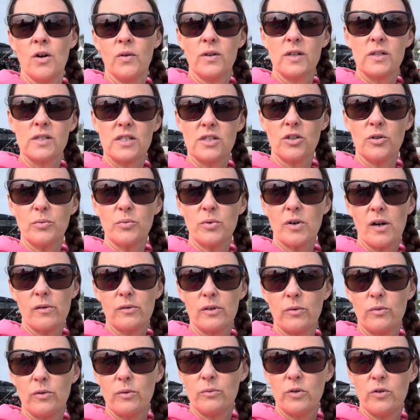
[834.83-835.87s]
We still
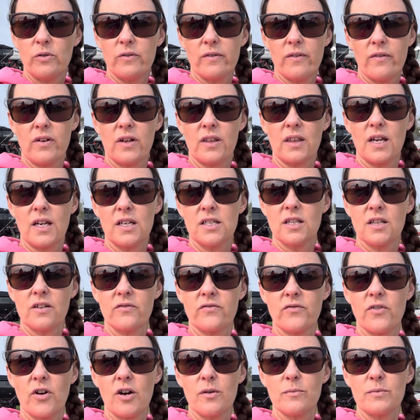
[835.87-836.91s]
probably will move everything to the
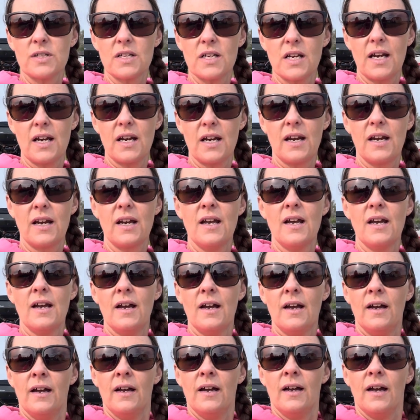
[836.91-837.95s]
farm today,
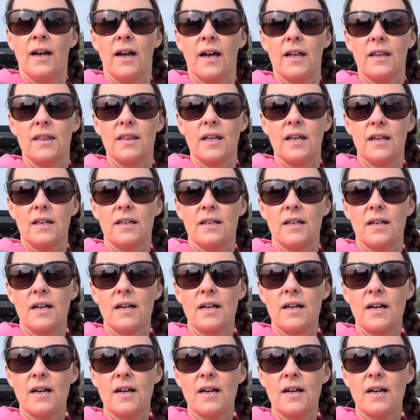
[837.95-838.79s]
and then